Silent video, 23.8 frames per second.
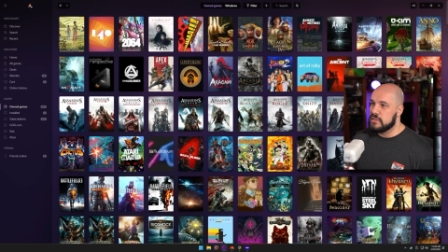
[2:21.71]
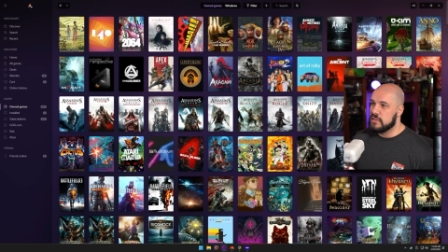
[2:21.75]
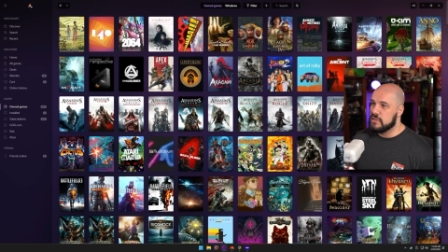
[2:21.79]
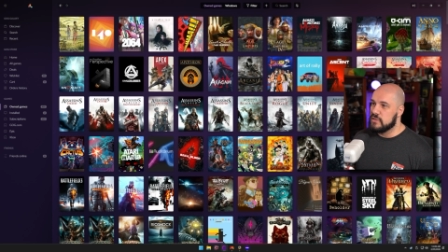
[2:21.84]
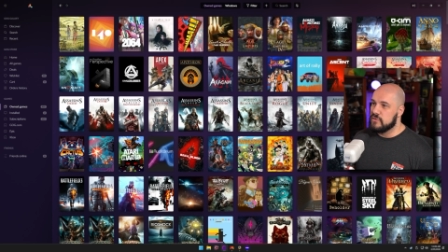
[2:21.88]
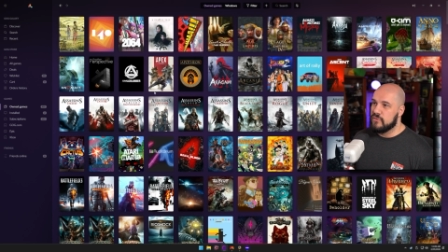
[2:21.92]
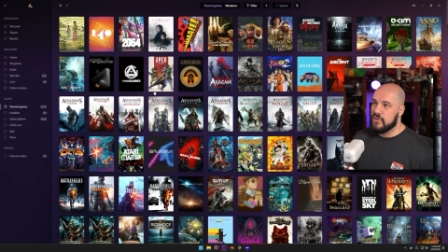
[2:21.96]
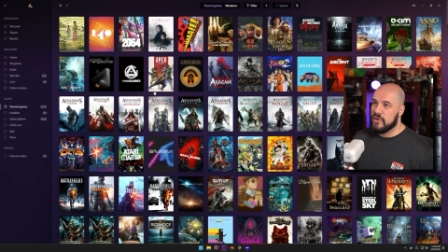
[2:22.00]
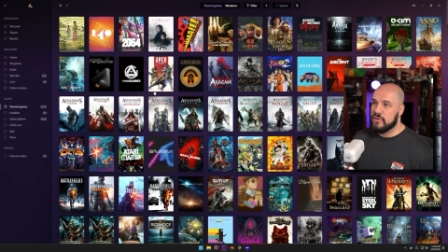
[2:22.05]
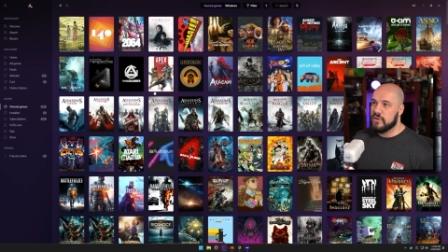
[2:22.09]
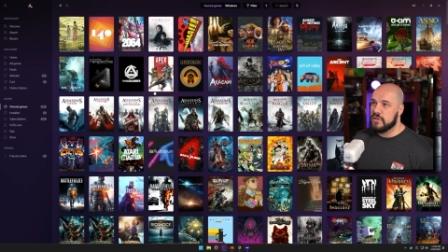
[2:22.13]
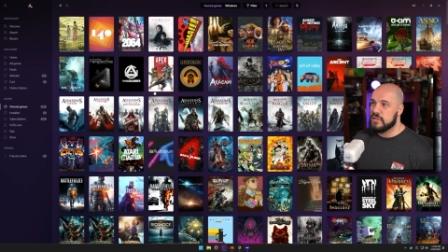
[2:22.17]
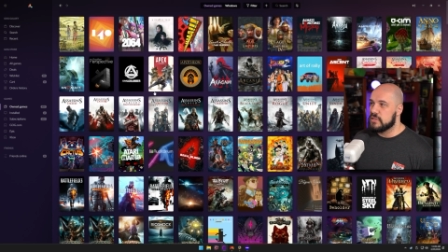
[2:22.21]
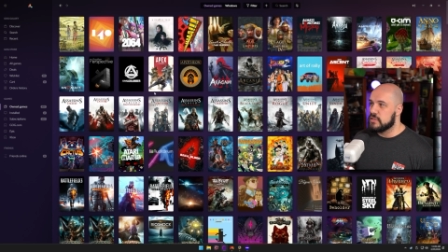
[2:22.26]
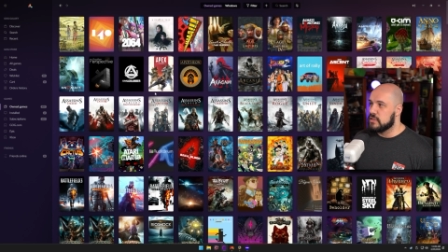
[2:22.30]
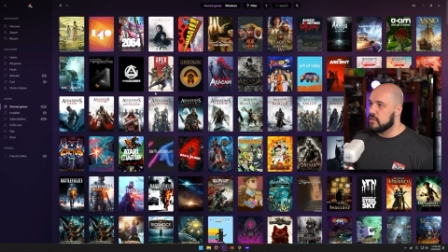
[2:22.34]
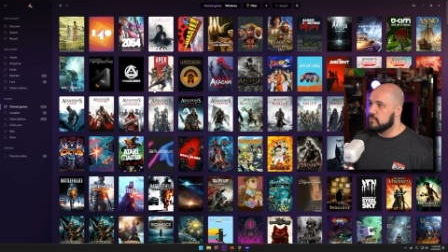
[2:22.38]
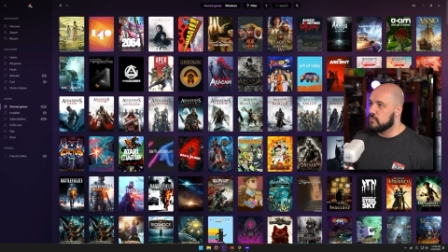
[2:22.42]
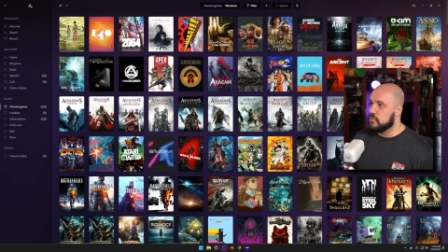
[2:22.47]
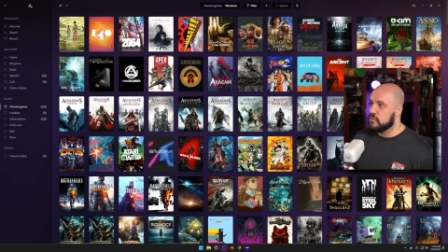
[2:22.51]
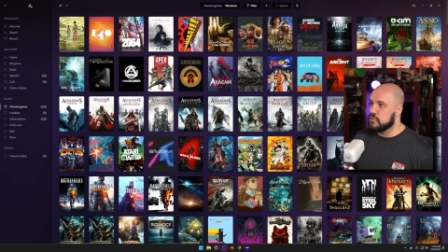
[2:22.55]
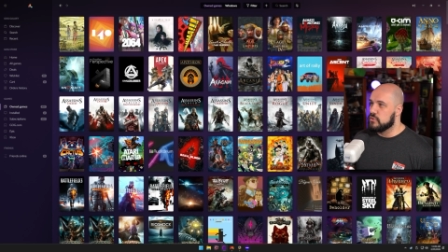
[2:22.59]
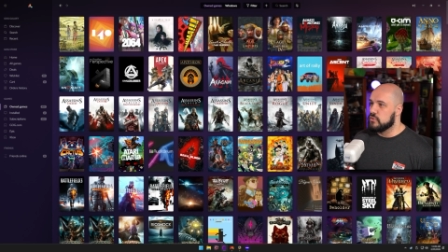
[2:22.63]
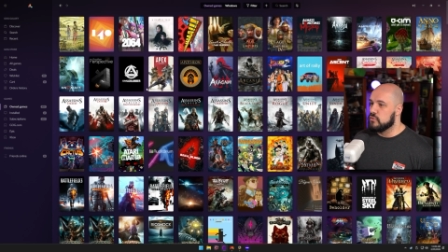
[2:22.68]
It's very
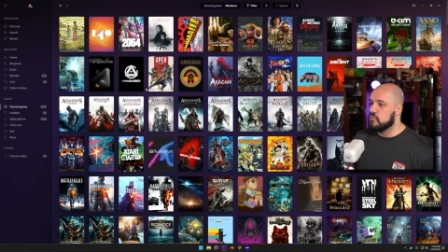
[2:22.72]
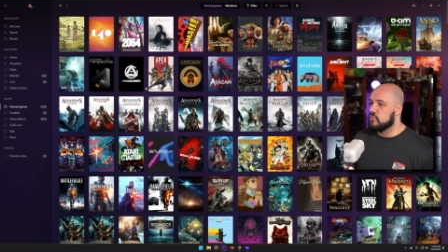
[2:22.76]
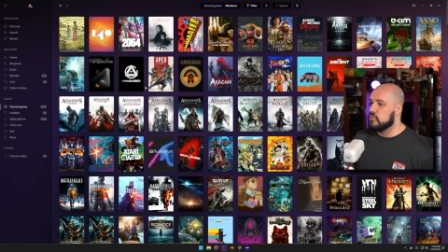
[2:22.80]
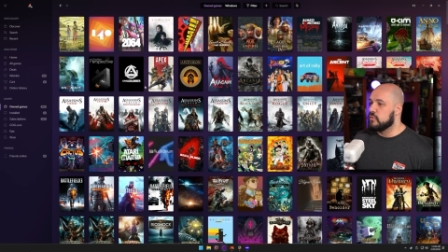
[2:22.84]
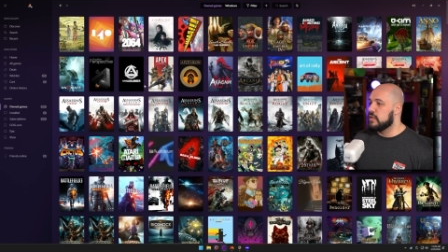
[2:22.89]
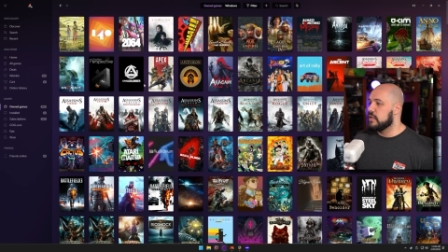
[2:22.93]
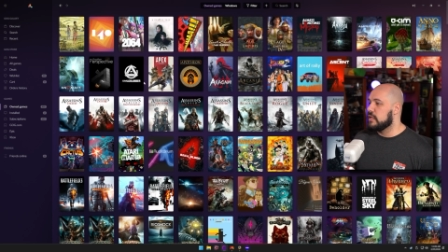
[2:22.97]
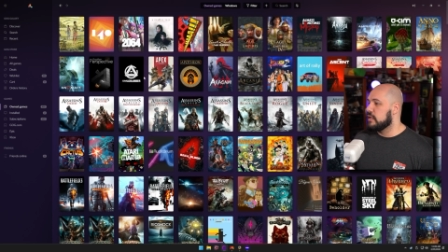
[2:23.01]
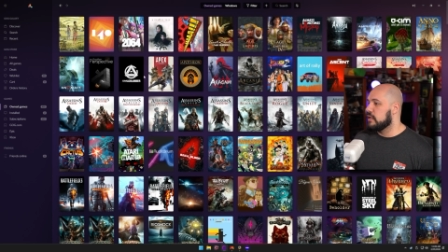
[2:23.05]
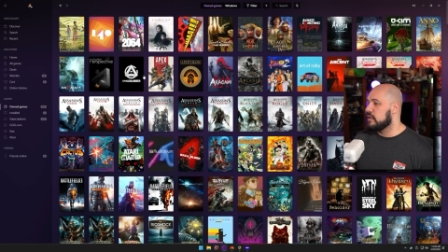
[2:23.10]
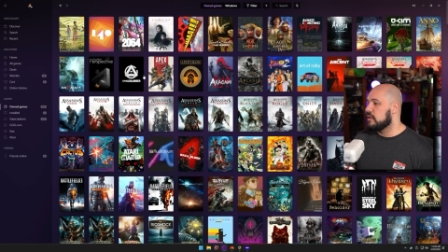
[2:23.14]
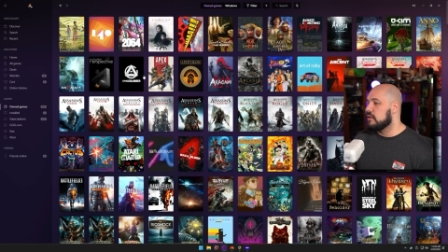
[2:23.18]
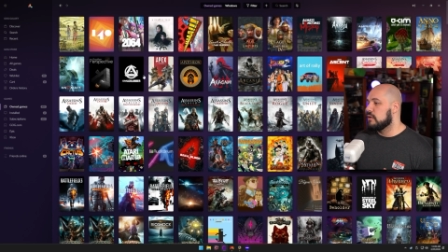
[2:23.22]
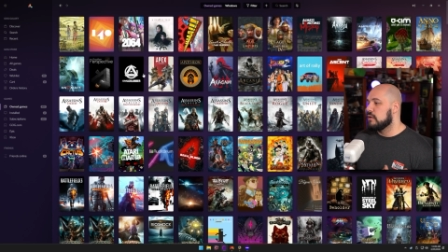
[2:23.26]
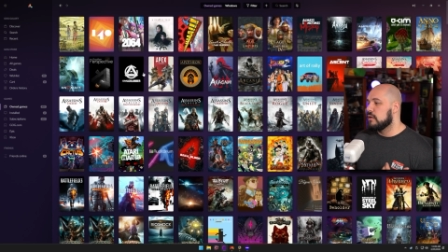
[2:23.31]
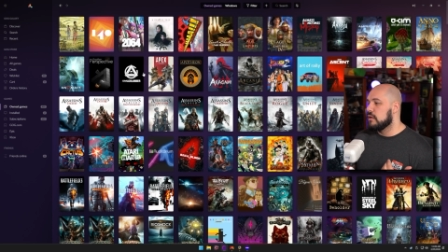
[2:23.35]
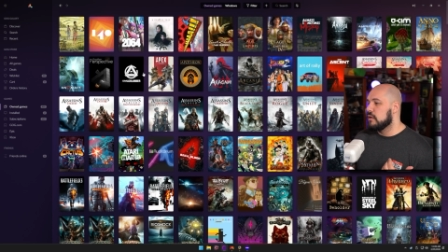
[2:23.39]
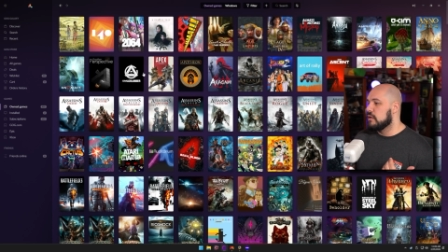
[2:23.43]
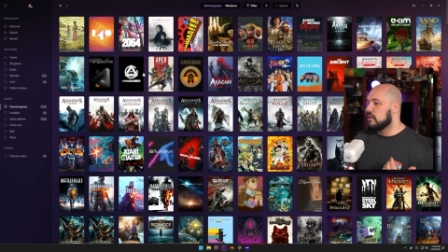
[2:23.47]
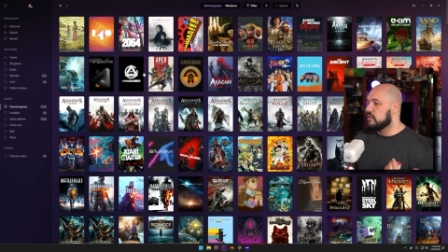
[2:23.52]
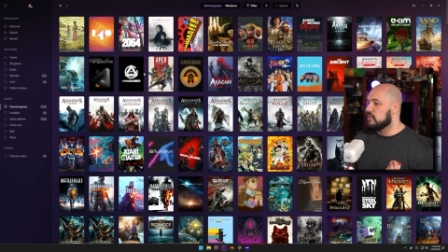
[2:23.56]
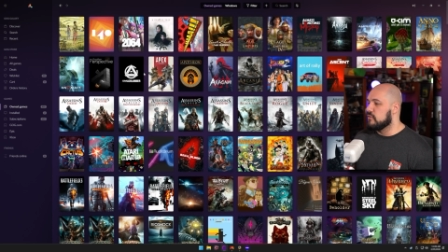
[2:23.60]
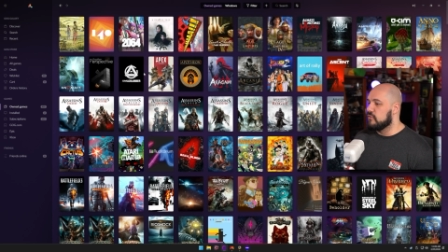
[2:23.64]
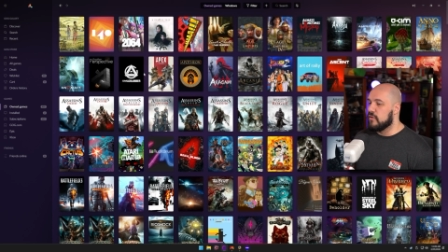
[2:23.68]
simple to read
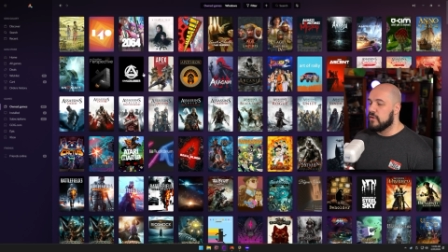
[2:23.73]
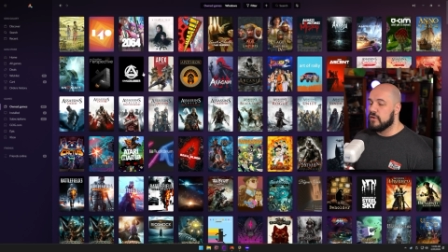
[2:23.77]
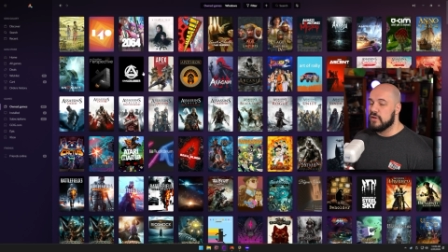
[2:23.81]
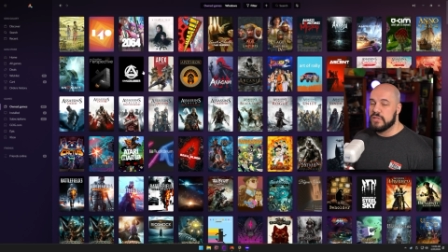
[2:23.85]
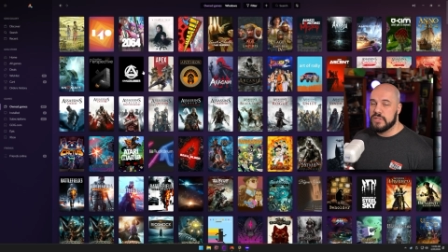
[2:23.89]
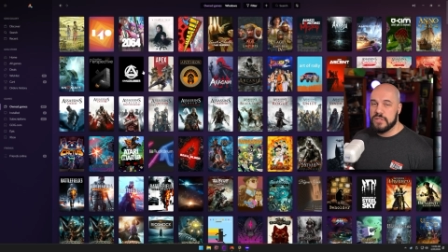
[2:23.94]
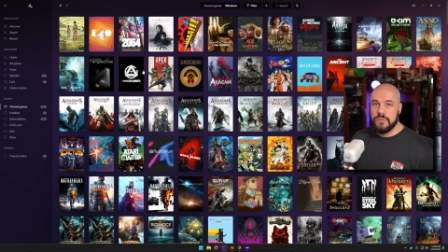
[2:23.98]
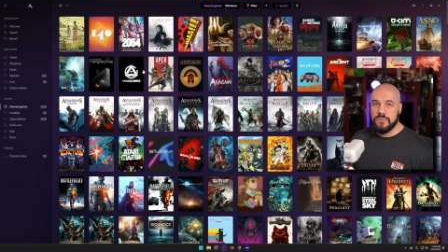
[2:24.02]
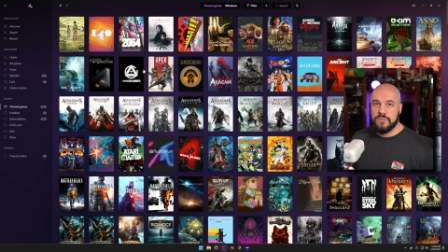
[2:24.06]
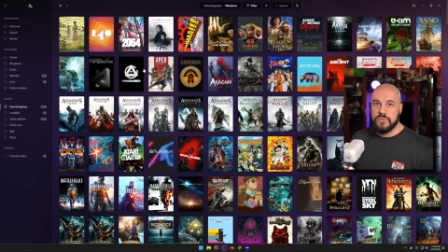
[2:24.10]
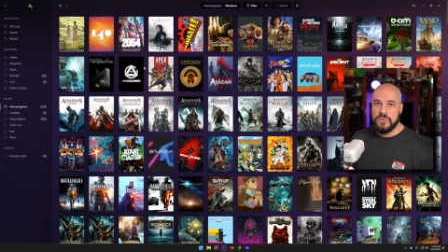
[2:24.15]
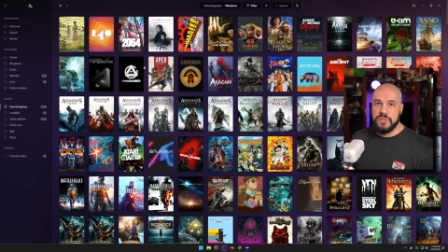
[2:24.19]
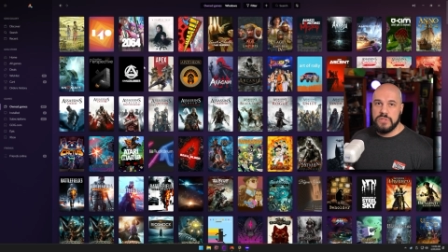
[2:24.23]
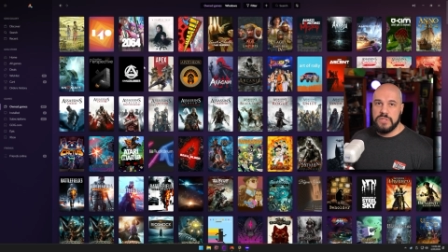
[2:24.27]
very simple